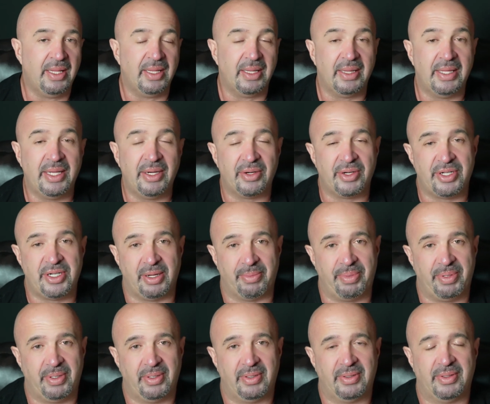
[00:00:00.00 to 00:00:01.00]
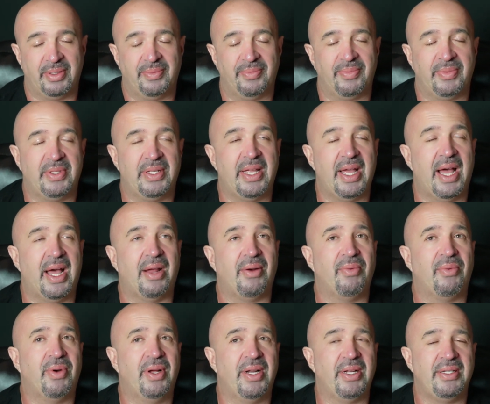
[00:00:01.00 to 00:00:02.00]
Leadership. God,
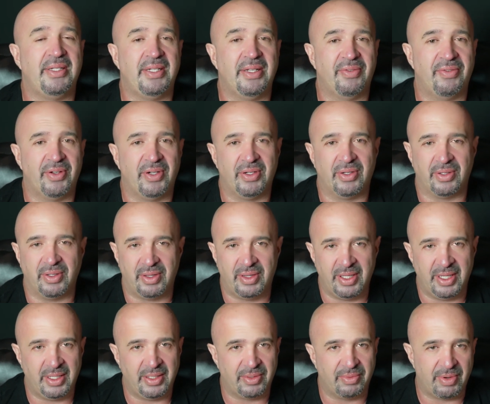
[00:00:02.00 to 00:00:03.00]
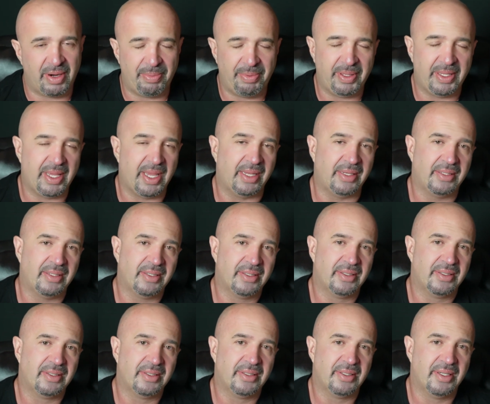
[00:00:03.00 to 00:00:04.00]
what a difficult thing to replicate.
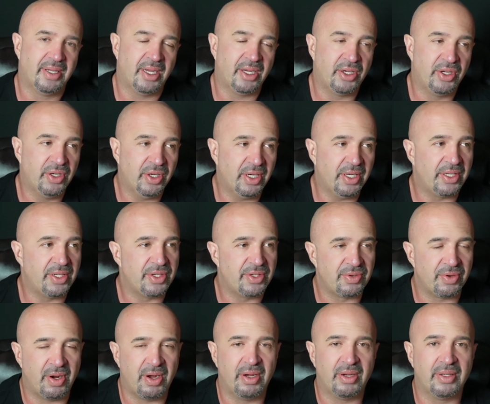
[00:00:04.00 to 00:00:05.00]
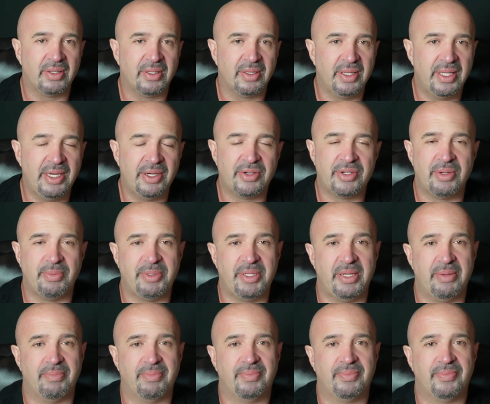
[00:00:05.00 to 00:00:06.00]
A good, strong leadership
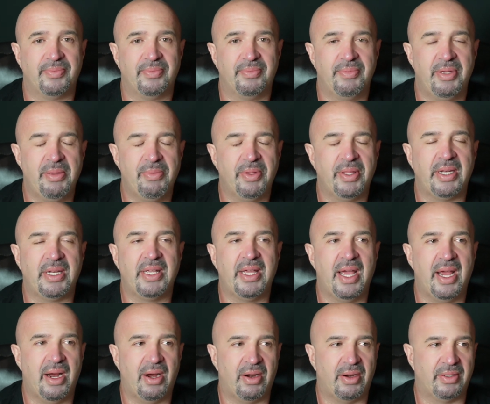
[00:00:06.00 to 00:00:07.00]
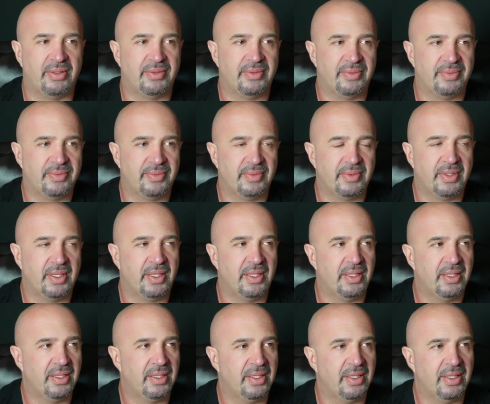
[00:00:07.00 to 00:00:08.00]
team, people that care,
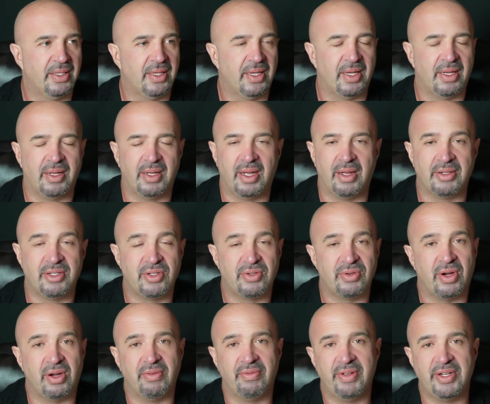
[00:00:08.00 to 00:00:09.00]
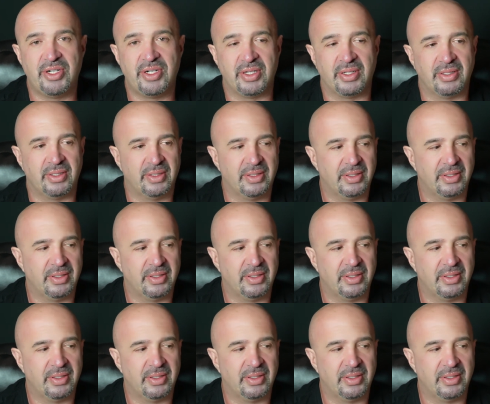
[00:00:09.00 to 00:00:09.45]
uh, a strong vision,